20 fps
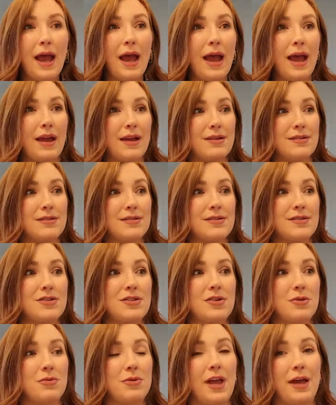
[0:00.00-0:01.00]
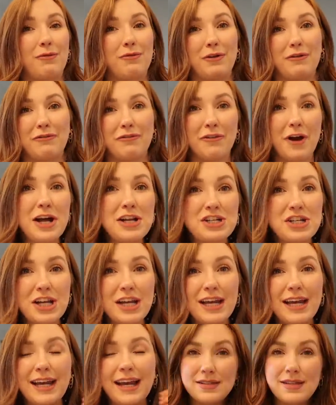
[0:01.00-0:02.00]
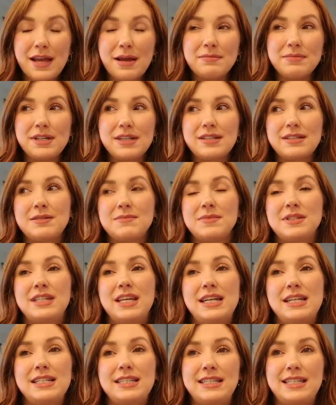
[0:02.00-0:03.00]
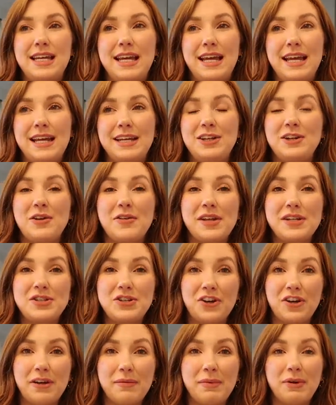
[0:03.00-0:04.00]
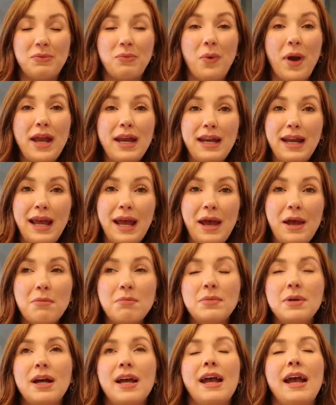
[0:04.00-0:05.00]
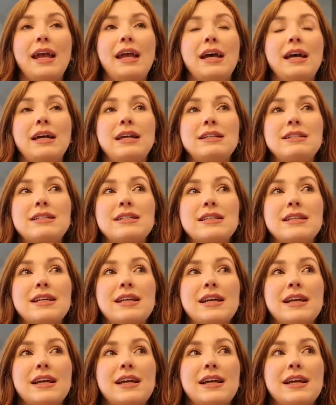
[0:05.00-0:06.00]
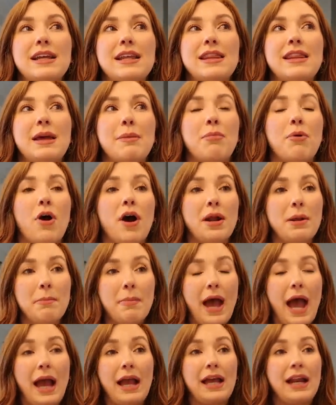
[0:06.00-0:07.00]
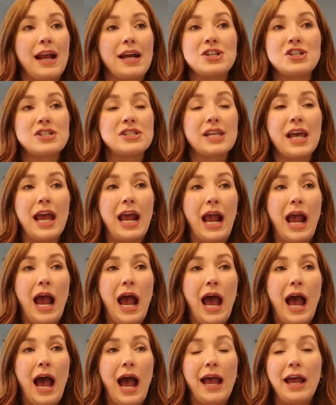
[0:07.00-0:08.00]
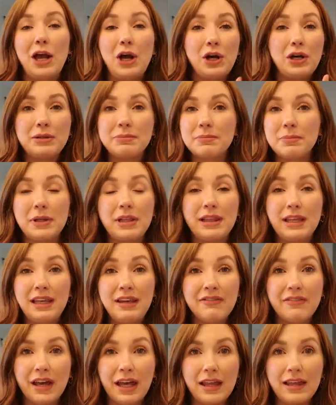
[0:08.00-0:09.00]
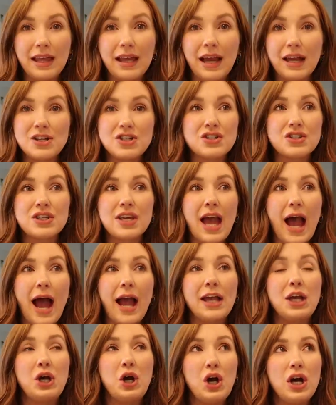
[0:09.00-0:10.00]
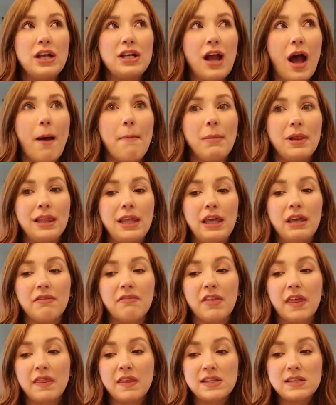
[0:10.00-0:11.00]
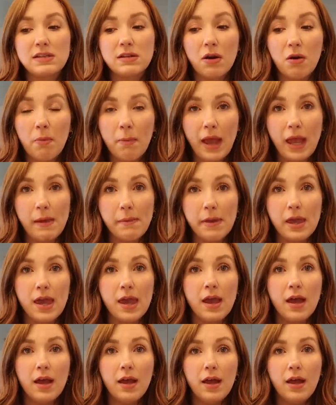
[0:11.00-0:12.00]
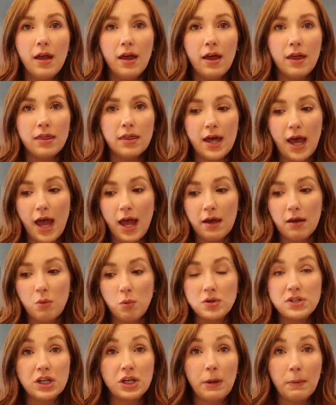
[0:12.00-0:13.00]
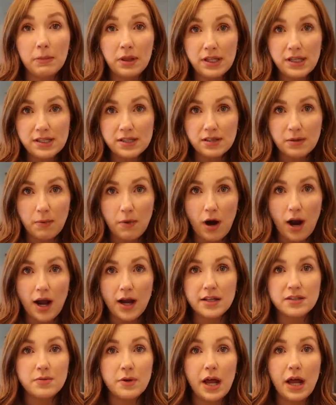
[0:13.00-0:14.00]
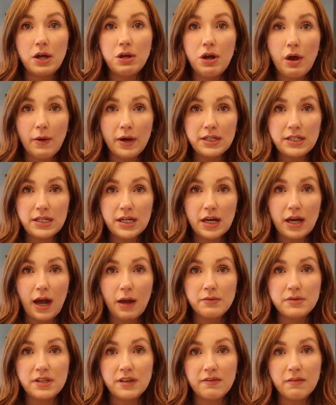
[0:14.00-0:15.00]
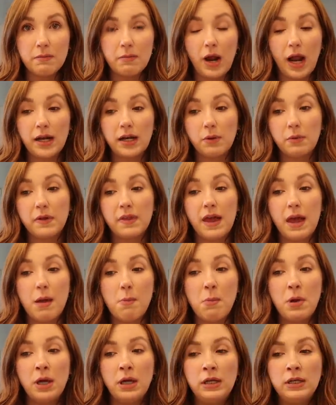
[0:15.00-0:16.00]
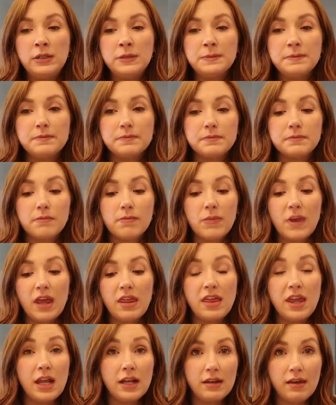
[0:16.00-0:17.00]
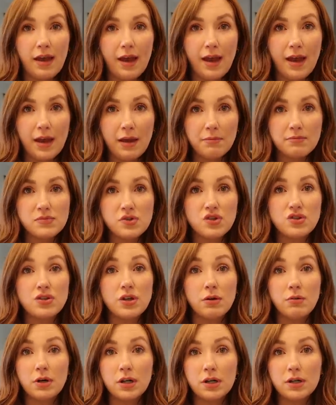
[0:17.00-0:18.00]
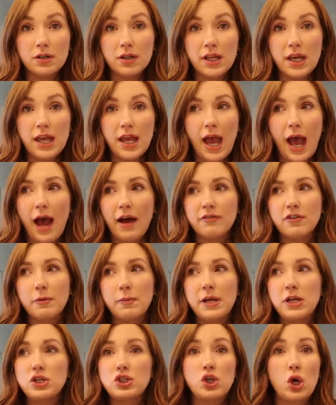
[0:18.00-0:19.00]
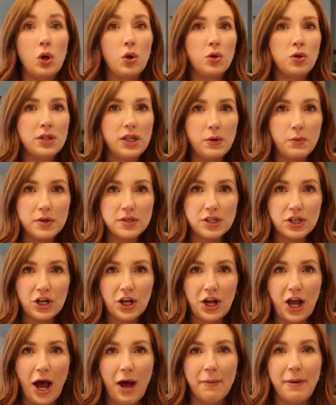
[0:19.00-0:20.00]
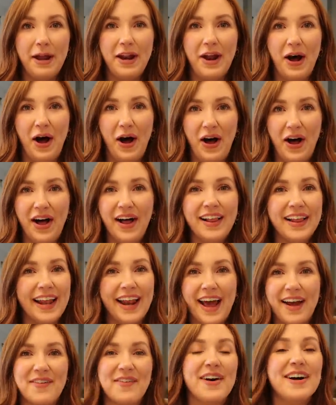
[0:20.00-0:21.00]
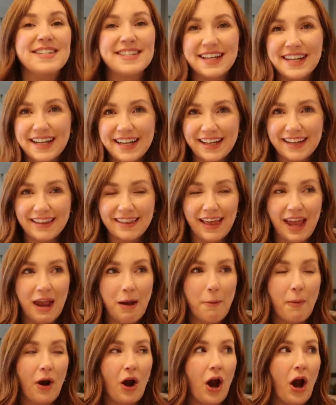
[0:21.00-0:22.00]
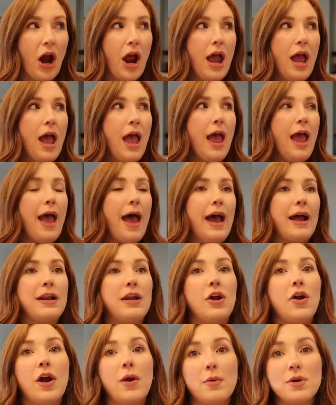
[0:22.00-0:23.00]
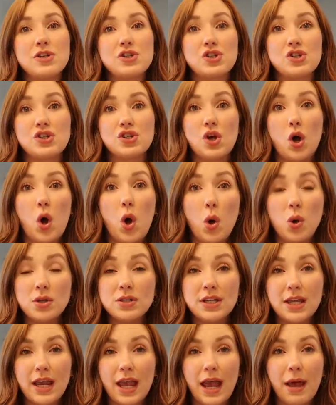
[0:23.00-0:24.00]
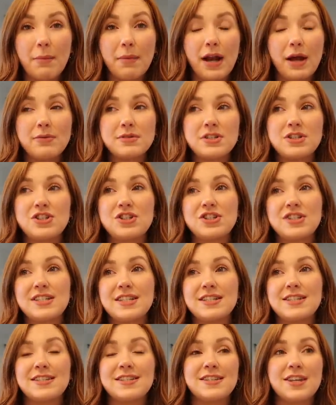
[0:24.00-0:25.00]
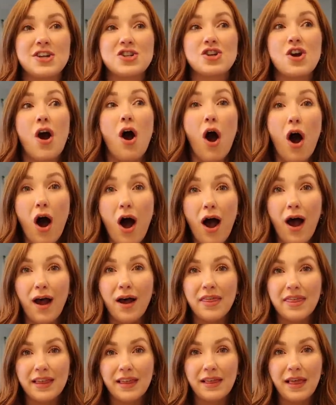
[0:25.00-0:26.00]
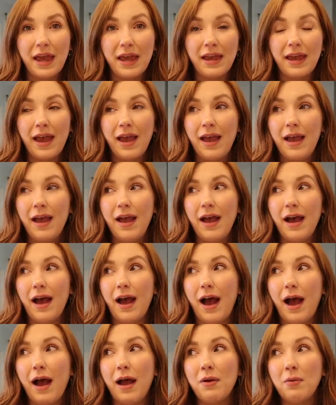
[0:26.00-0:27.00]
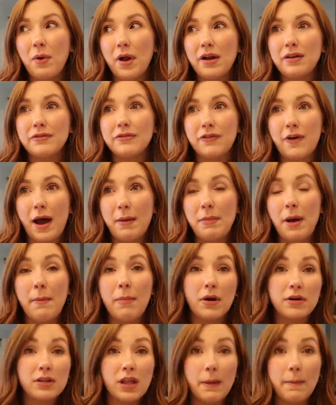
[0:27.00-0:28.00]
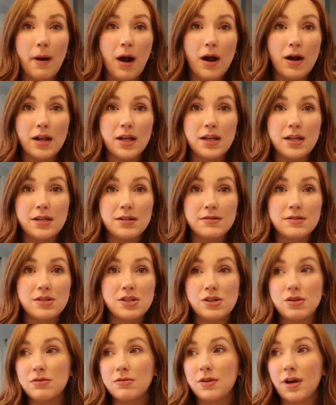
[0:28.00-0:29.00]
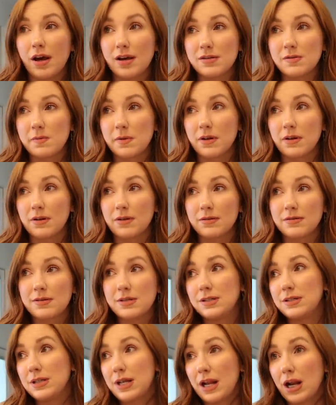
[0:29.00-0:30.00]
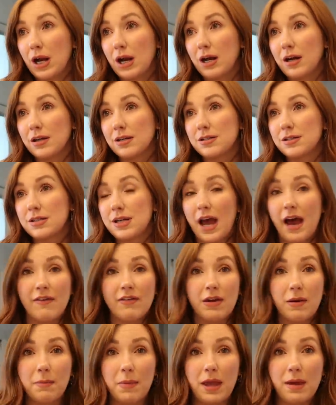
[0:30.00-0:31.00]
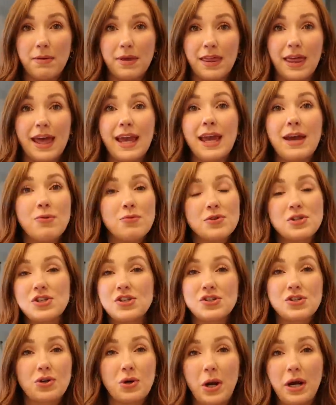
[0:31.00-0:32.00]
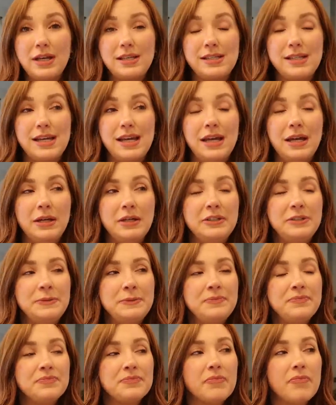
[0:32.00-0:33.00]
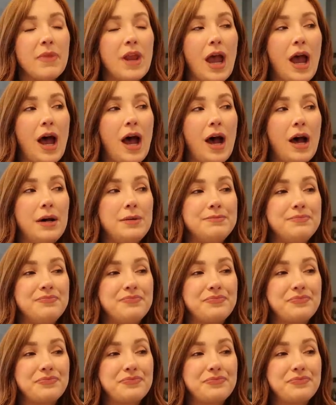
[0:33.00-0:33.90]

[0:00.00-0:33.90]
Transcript: and so like refreshing Sam did some skin to skin, you know, they took him and weighed him and they brought him back and I just like, I couldn't believe it. Like I just, I could not believe that this little baby that was a complete surprise. We had no idea I was even pregnant with him. Then came so early after being told he wasn't gonna come at all and I wasn't in labor. And here I was just holding him and I was just in such awe that like, I went from a birthday party to the hospital to dinner to having a baby. Like it was just crazy. Um,